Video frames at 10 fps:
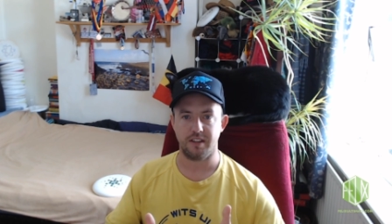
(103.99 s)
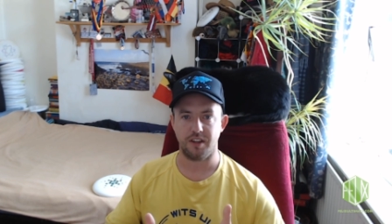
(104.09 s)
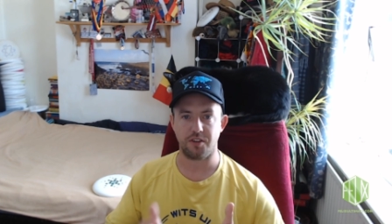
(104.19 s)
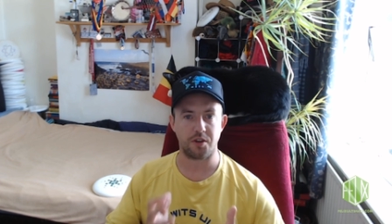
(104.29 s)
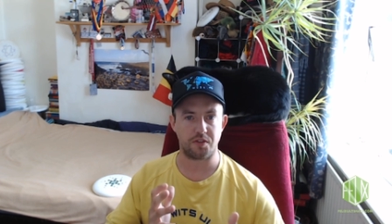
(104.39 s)

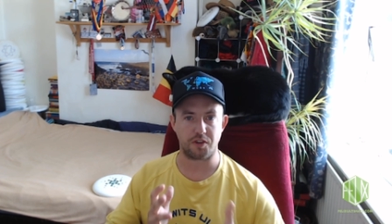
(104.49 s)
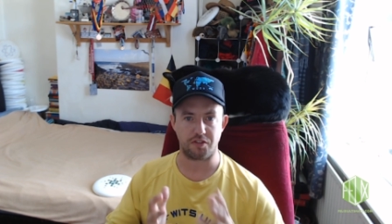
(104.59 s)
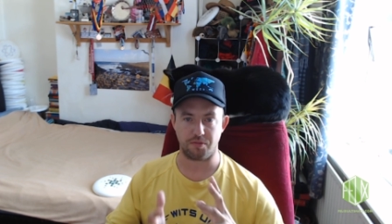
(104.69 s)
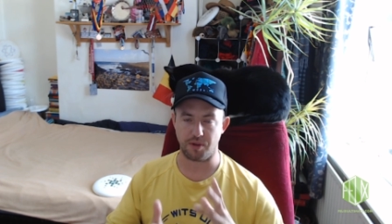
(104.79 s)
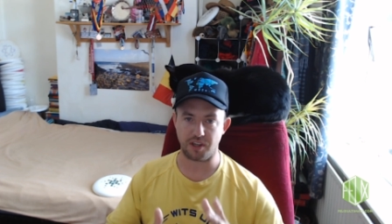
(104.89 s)
I don't know if you're
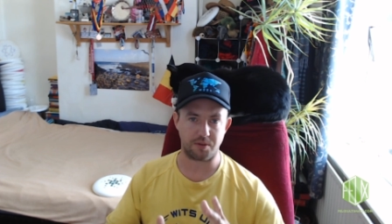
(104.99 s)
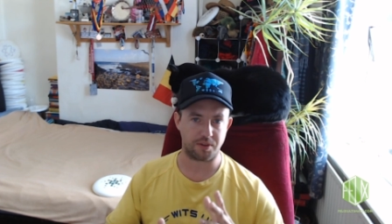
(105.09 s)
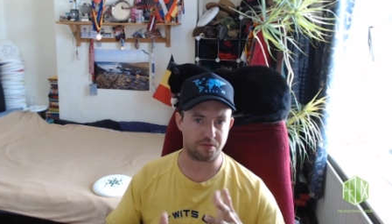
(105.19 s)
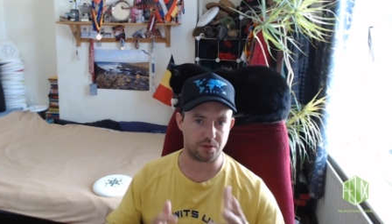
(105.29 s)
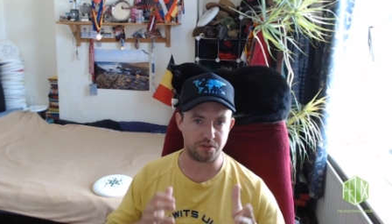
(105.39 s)
familiar
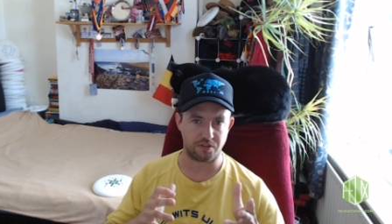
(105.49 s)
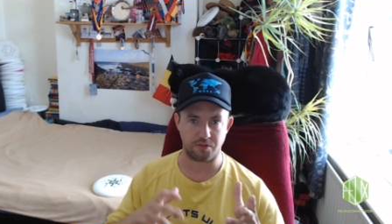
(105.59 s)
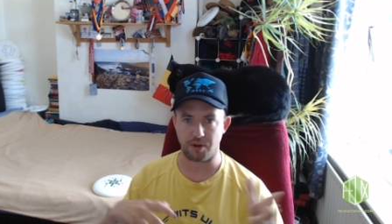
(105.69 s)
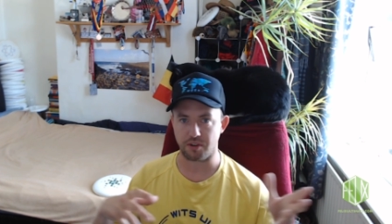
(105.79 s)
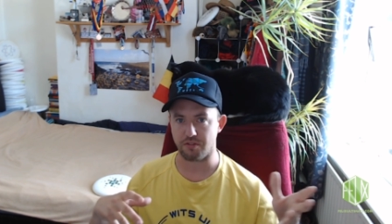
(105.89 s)
with the rules of
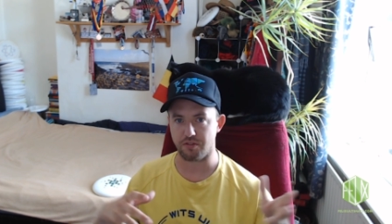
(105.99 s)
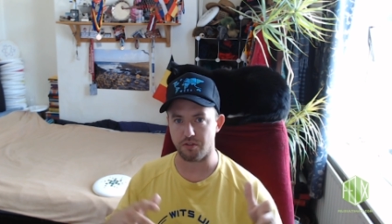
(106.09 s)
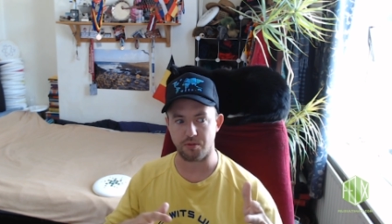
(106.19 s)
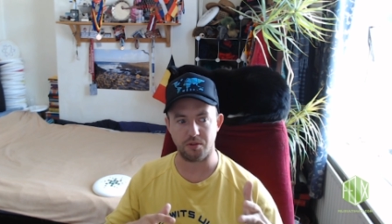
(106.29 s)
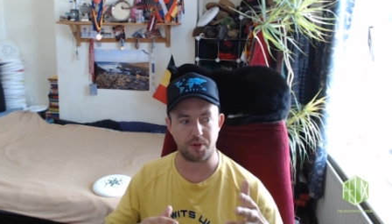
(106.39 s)
American
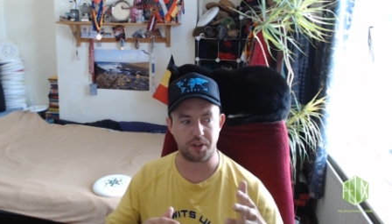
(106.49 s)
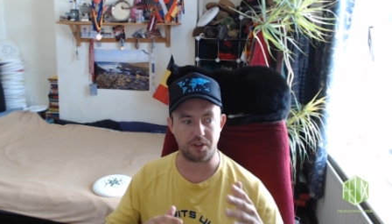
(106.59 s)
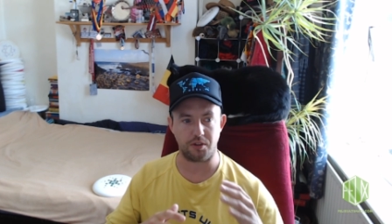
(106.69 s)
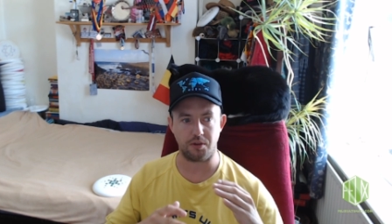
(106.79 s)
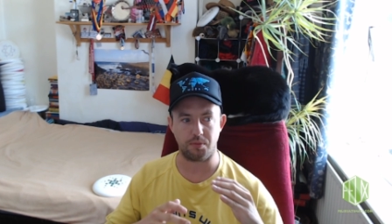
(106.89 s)
football, but
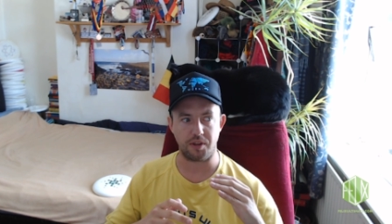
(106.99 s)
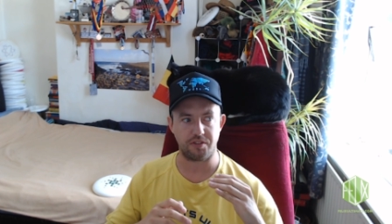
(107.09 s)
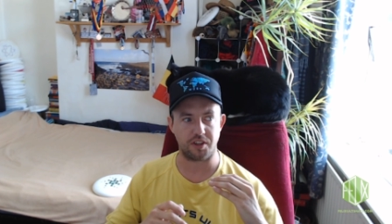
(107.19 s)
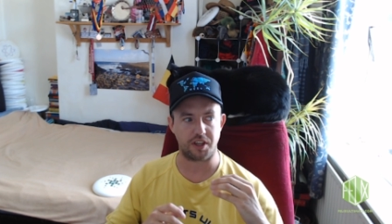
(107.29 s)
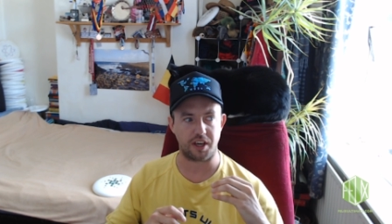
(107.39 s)
you
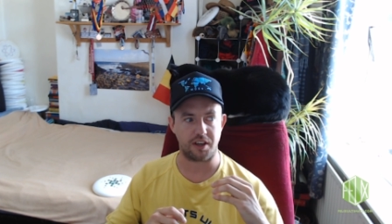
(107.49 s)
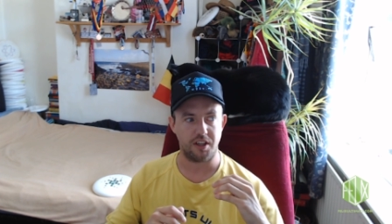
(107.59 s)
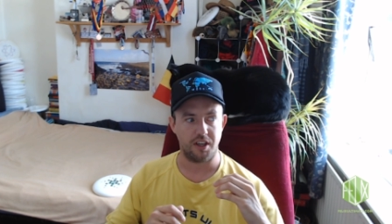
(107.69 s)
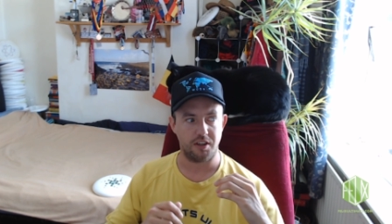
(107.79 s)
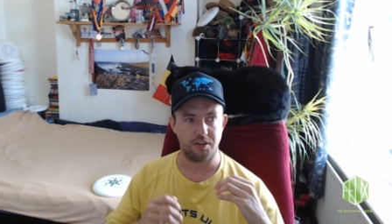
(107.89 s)
basically get
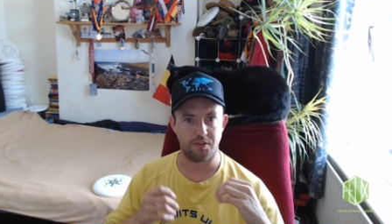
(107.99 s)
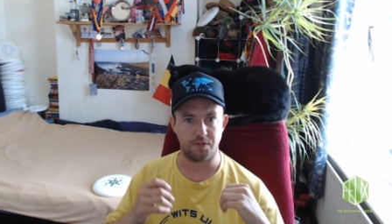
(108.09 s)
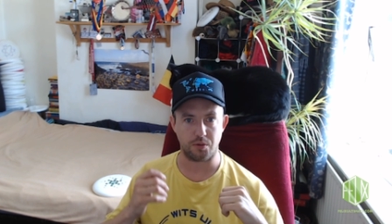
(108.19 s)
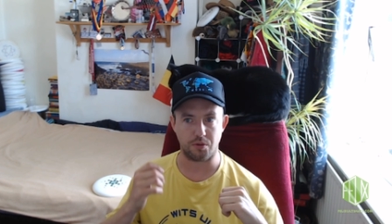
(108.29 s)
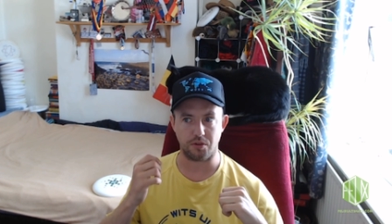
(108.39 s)

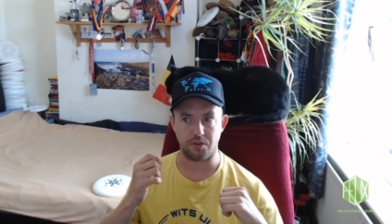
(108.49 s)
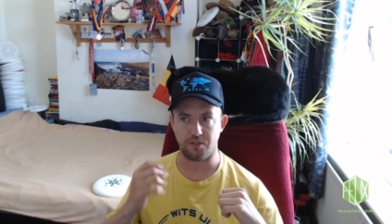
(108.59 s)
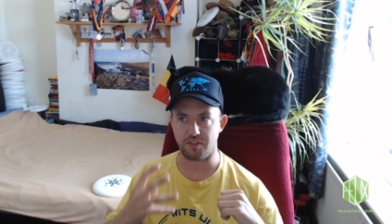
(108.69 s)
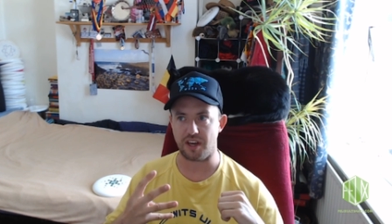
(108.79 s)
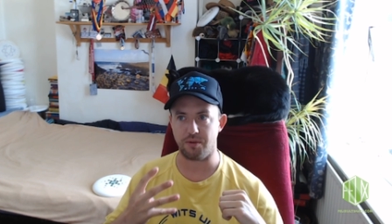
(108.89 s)
4
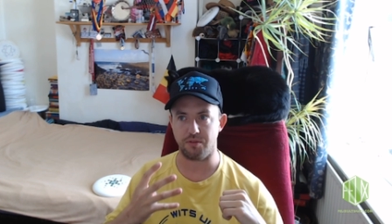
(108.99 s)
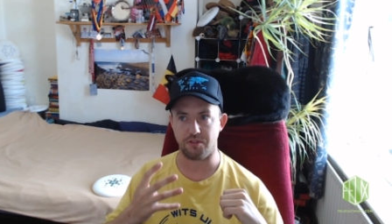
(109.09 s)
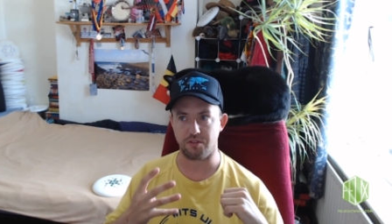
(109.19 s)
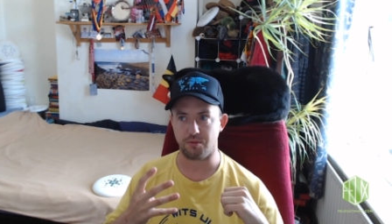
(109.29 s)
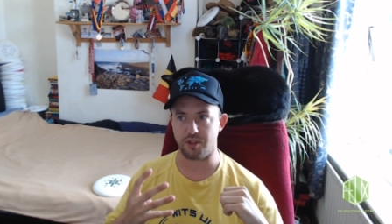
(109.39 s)

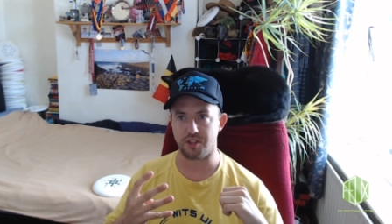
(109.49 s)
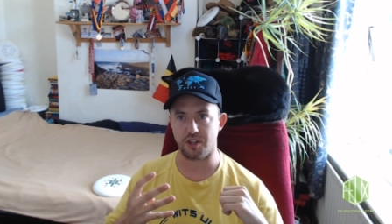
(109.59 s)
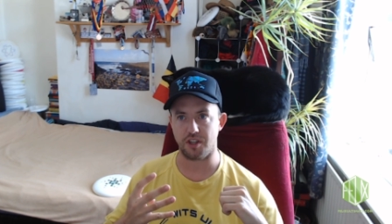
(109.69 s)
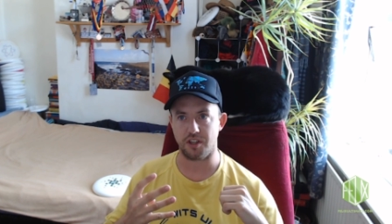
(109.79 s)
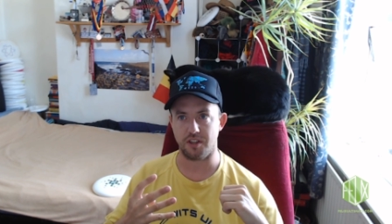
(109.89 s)
downs, which
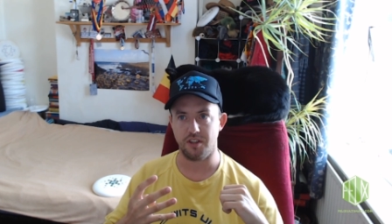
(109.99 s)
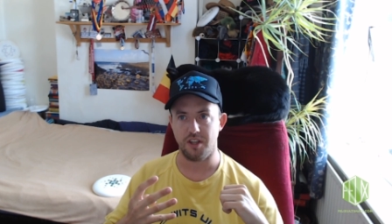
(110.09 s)
are